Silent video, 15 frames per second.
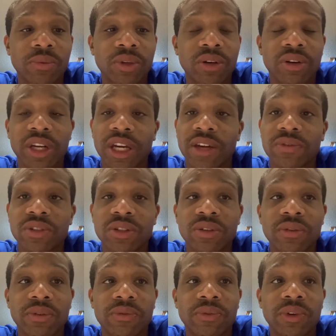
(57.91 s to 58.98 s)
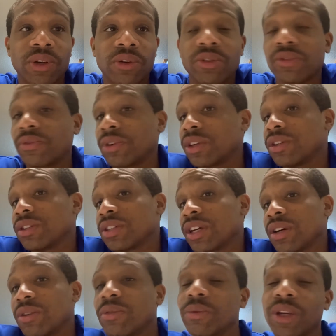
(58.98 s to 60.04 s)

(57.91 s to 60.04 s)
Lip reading: we're going to have to figure this out.